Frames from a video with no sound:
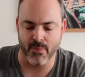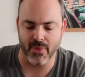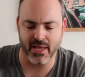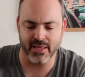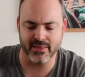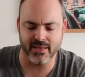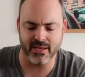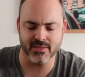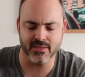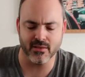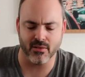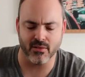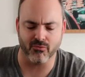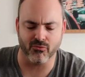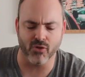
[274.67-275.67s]
It doesn't
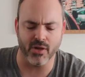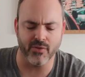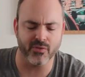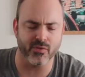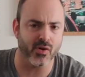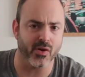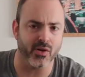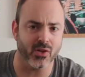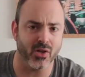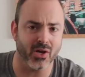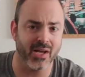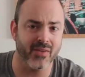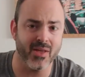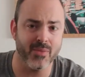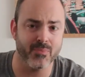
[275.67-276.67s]
run for very long.
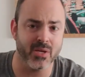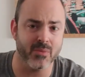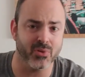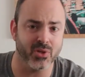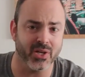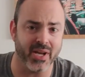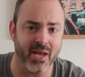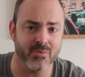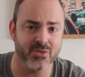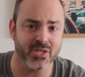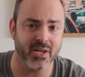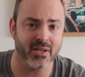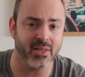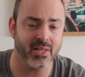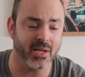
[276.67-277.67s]
I've had people on
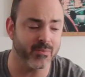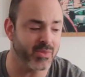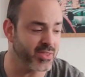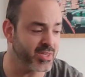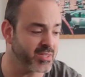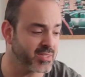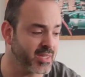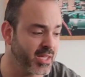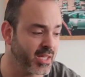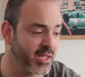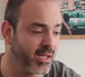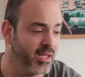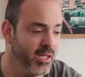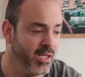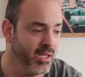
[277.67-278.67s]
Amazon claim that this thing
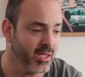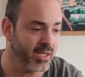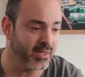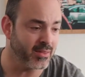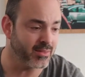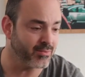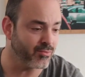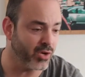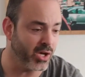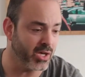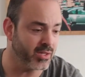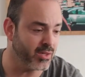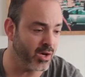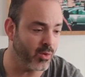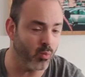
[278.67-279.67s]
can
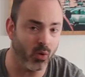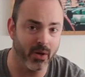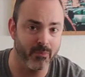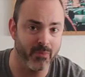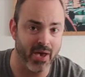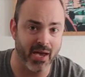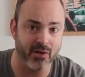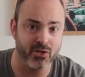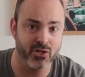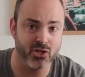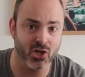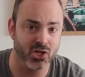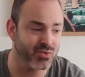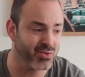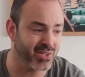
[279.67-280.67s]
run on one battery
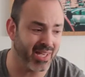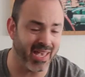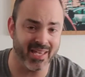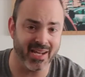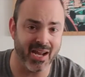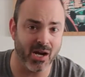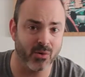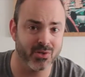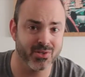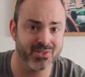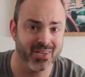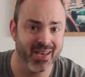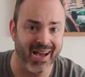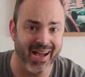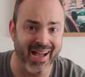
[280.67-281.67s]
charge for like 8 hours.
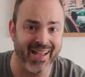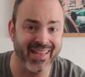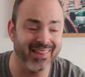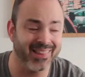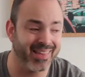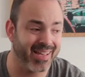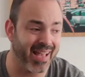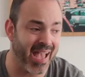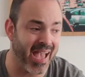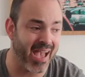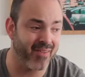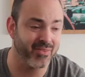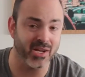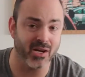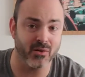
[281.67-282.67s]
I get like
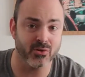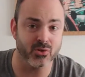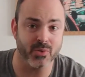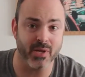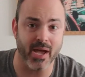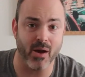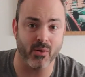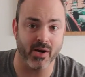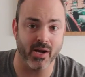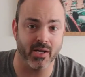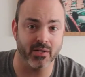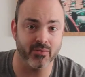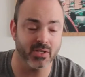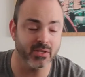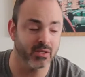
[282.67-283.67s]
half an hour to an hour out
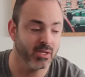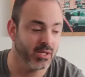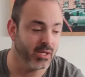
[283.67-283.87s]
of it.